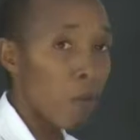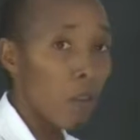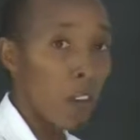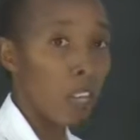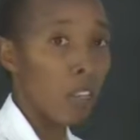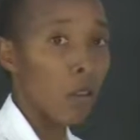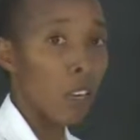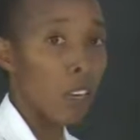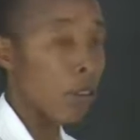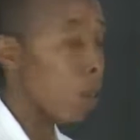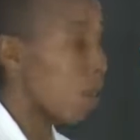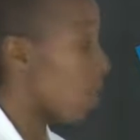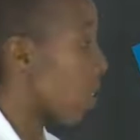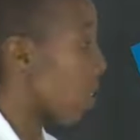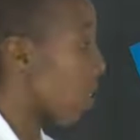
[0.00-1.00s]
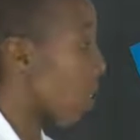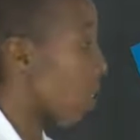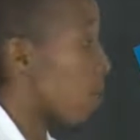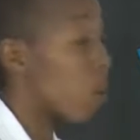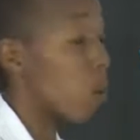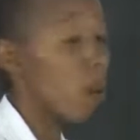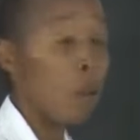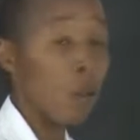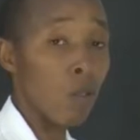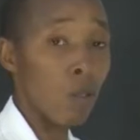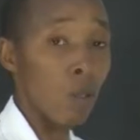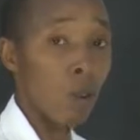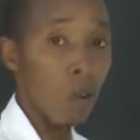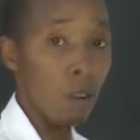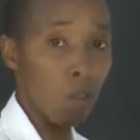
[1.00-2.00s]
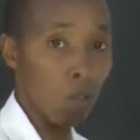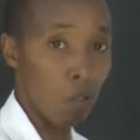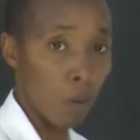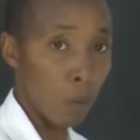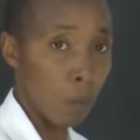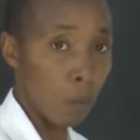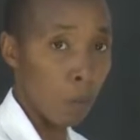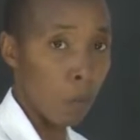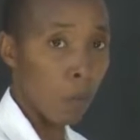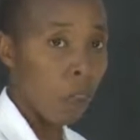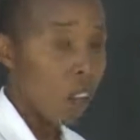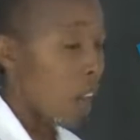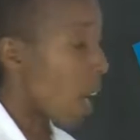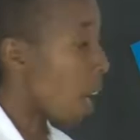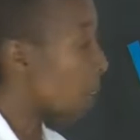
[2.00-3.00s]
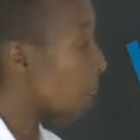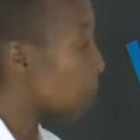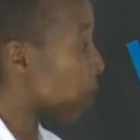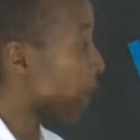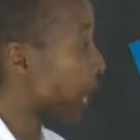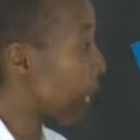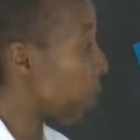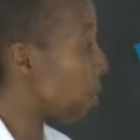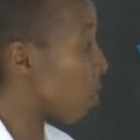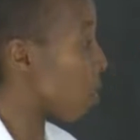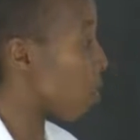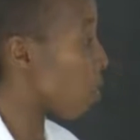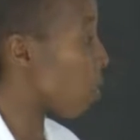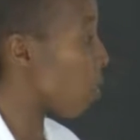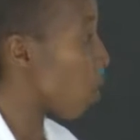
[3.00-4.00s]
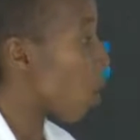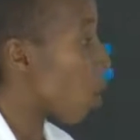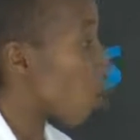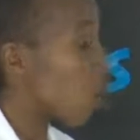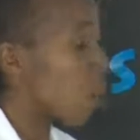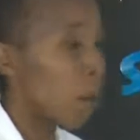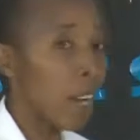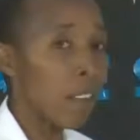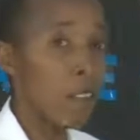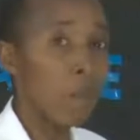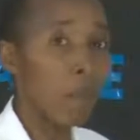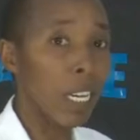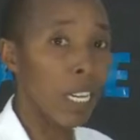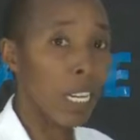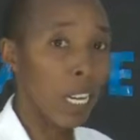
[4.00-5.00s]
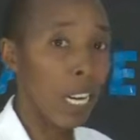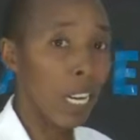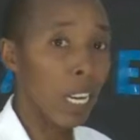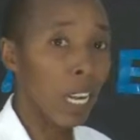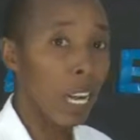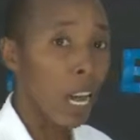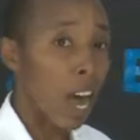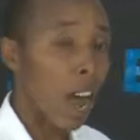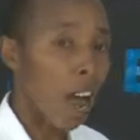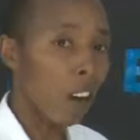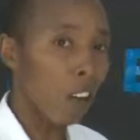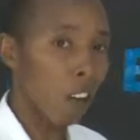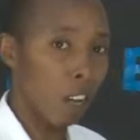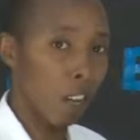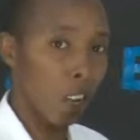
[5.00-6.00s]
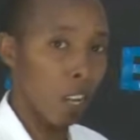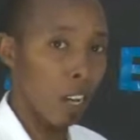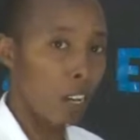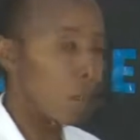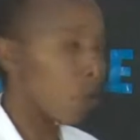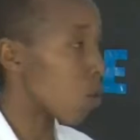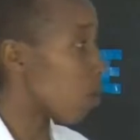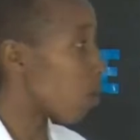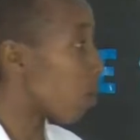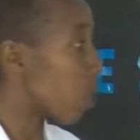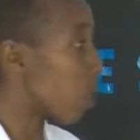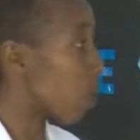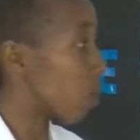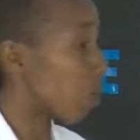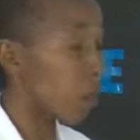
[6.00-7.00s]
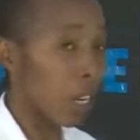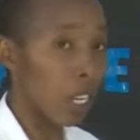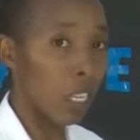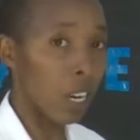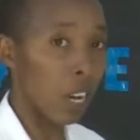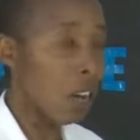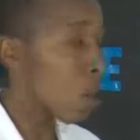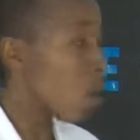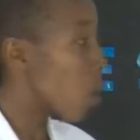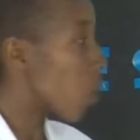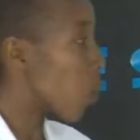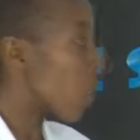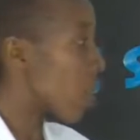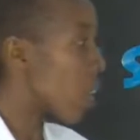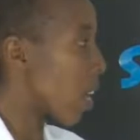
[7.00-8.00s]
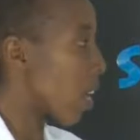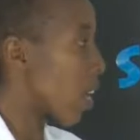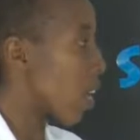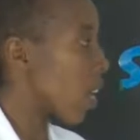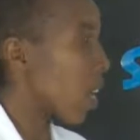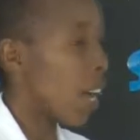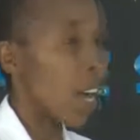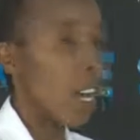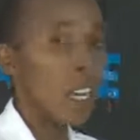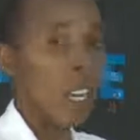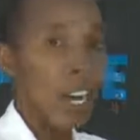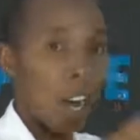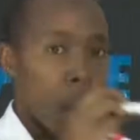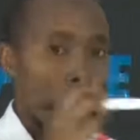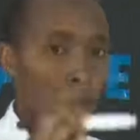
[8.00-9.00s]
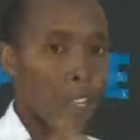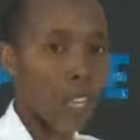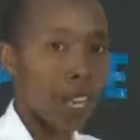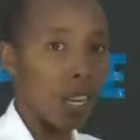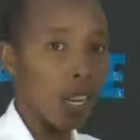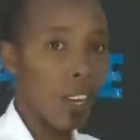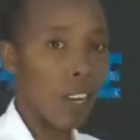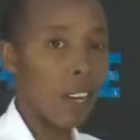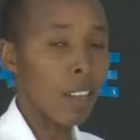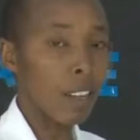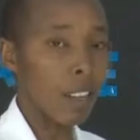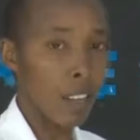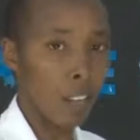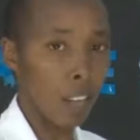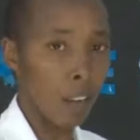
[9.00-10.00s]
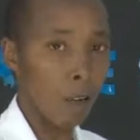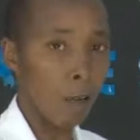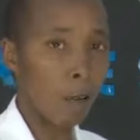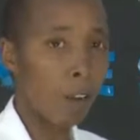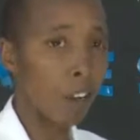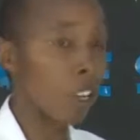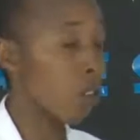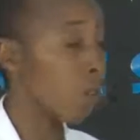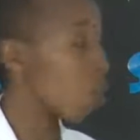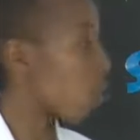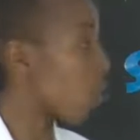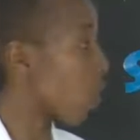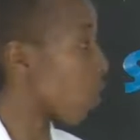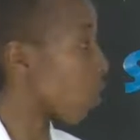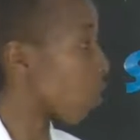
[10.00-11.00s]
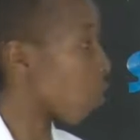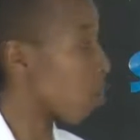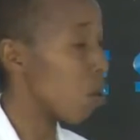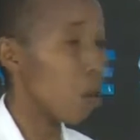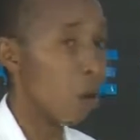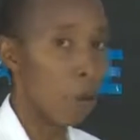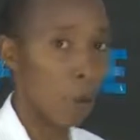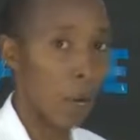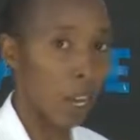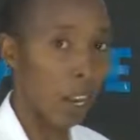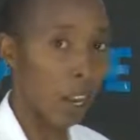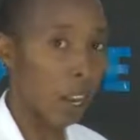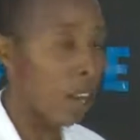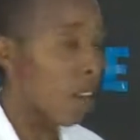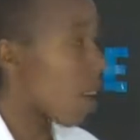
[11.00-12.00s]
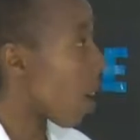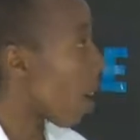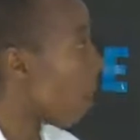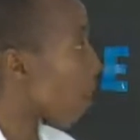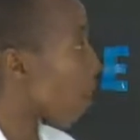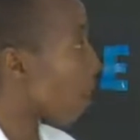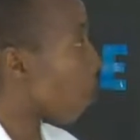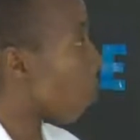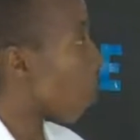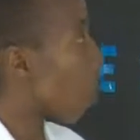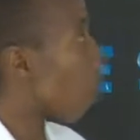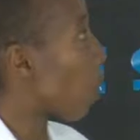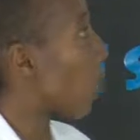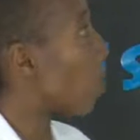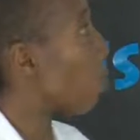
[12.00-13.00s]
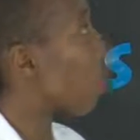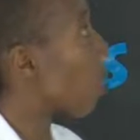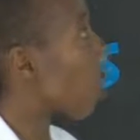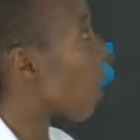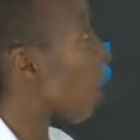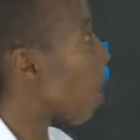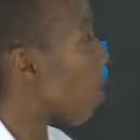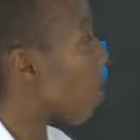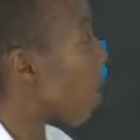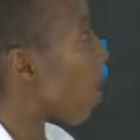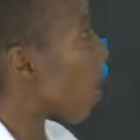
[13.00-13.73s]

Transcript: functioning of the cell will also stop. And for that reason, we must maintain a constant osmotic pressure within and outside the cell for it to function well. And that is why we want to discuss,